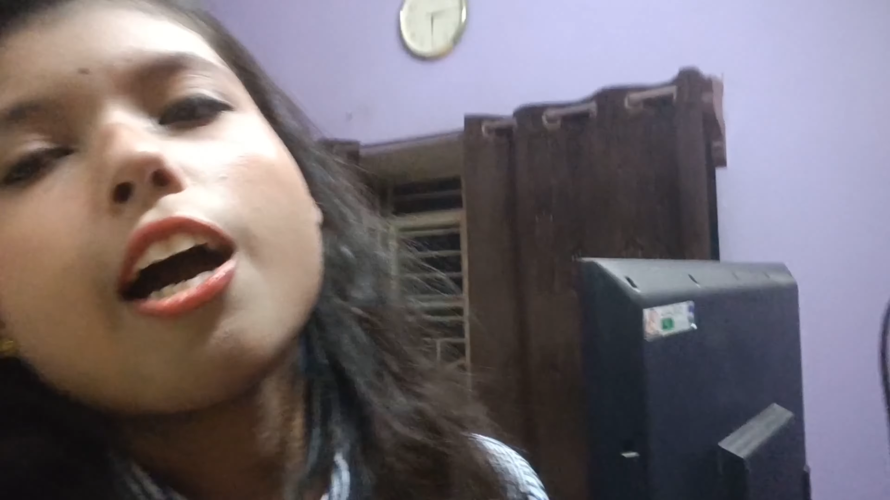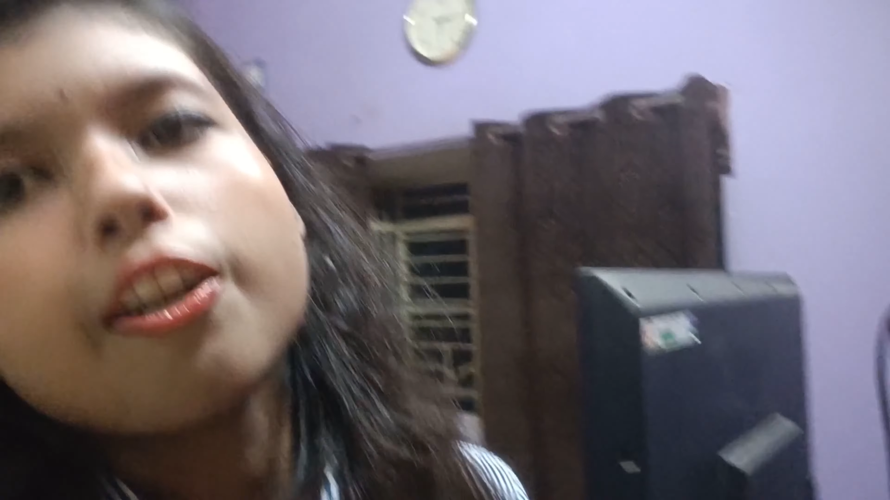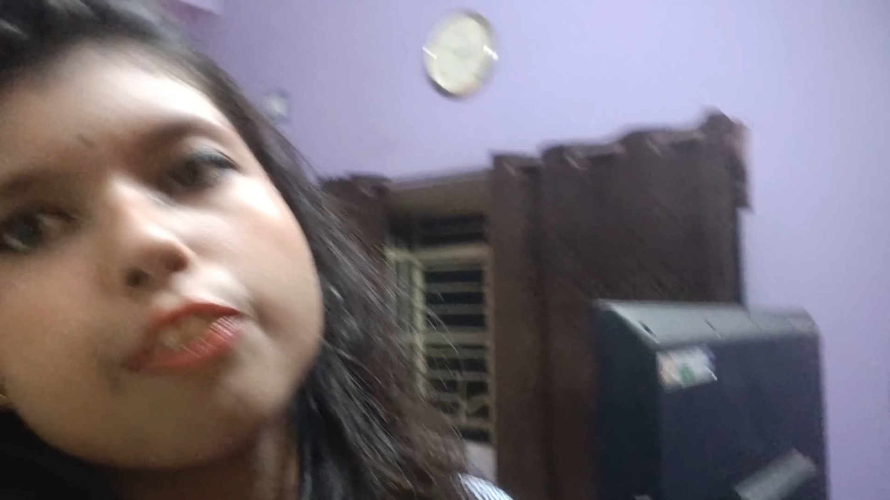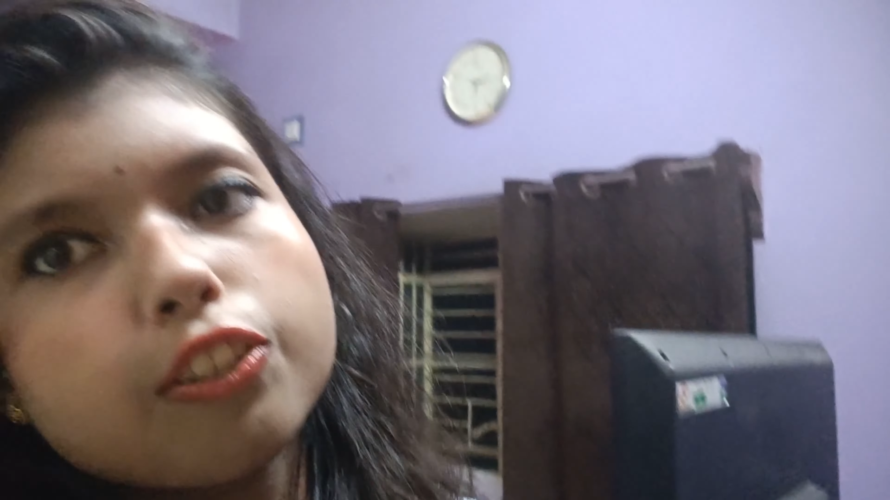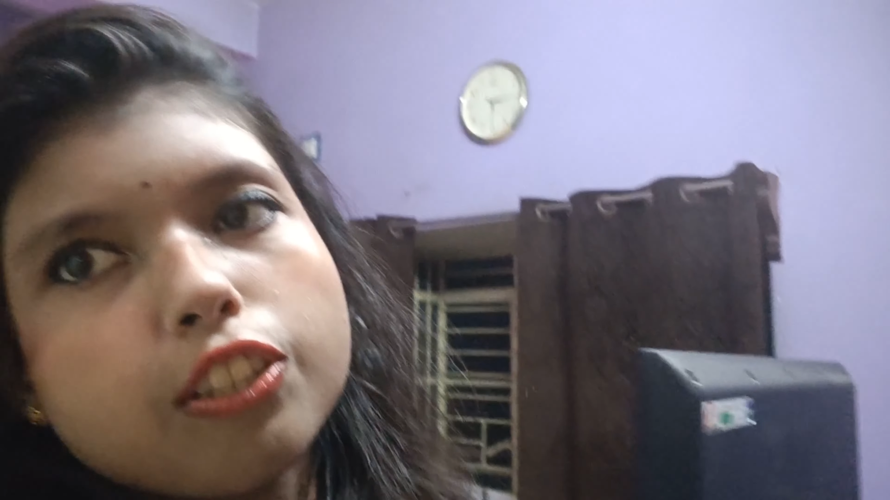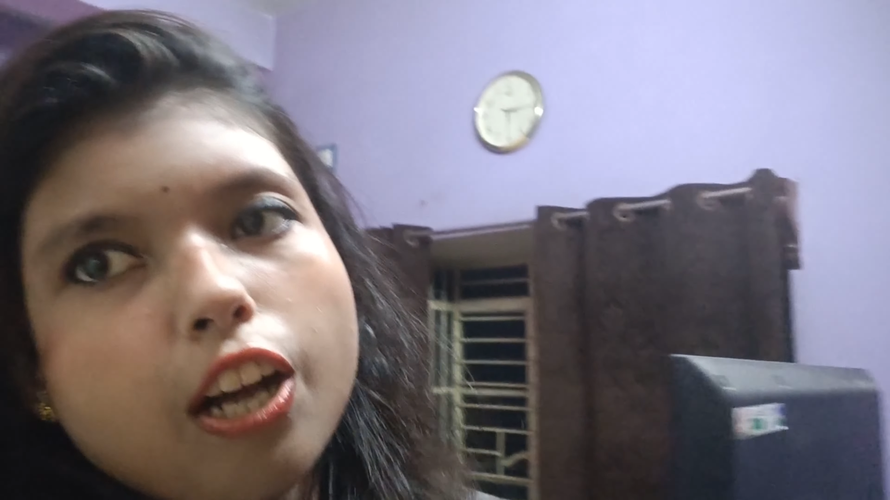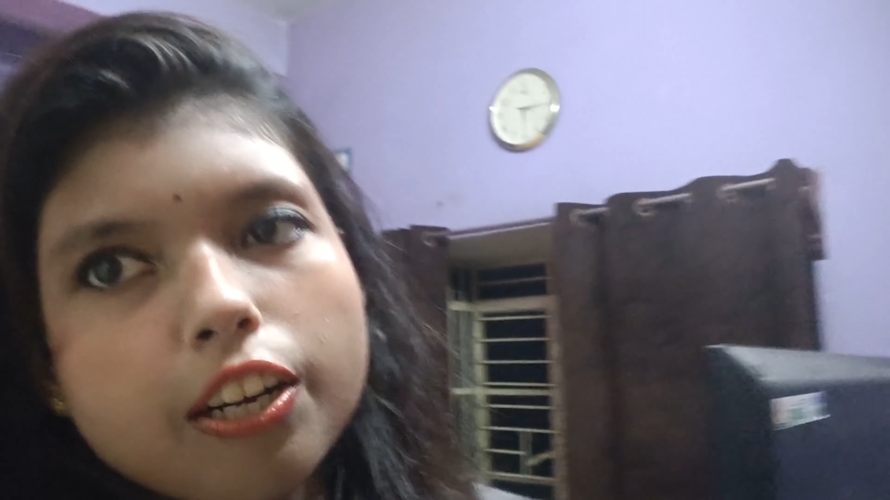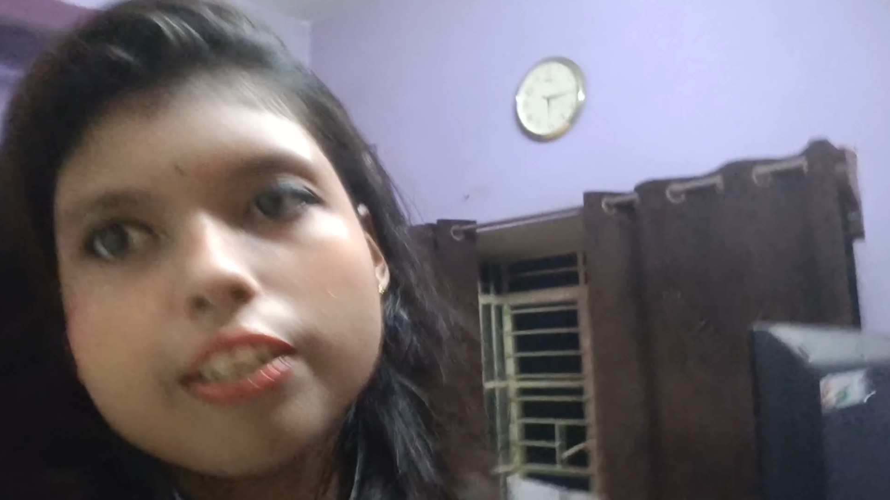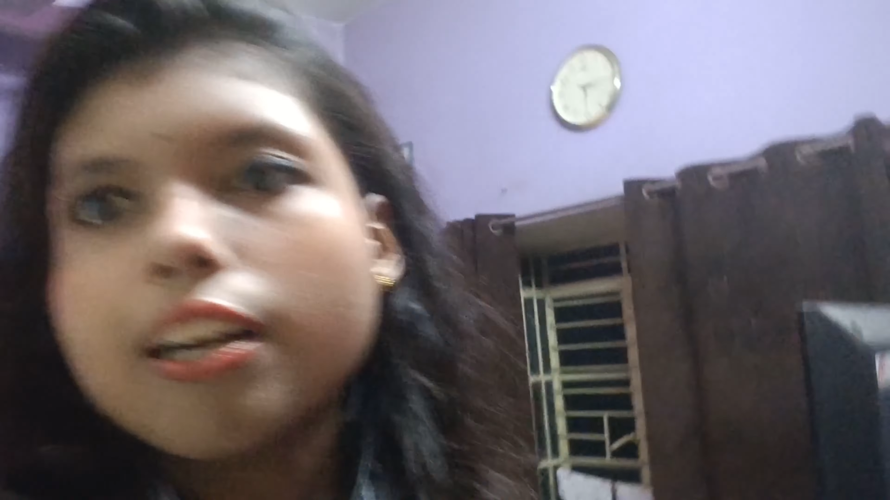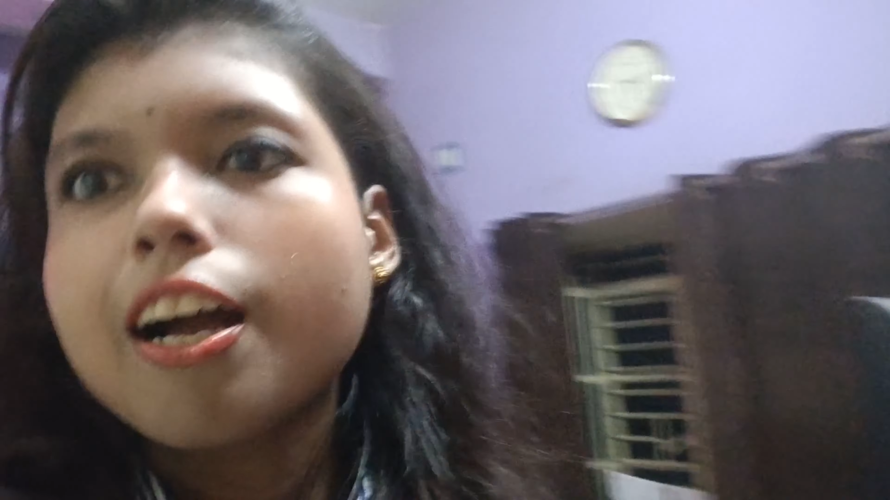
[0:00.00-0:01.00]
another
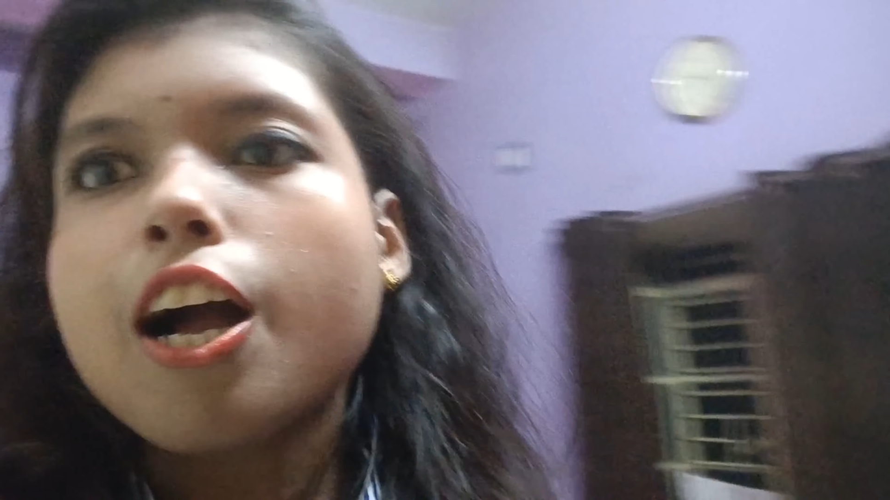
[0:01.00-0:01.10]
clock